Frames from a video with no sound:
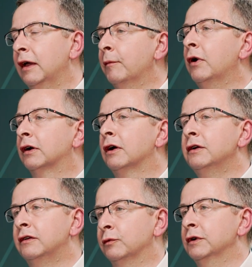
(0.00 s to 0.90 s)
in Mark
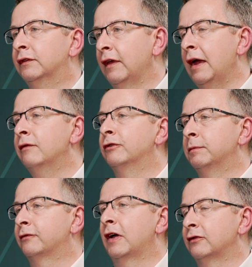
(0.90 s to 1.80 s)
Carney's words, every
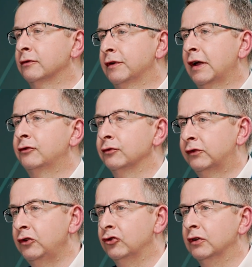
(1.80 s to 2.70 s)
professional financial
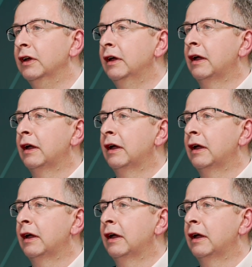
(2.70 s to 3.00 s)
decision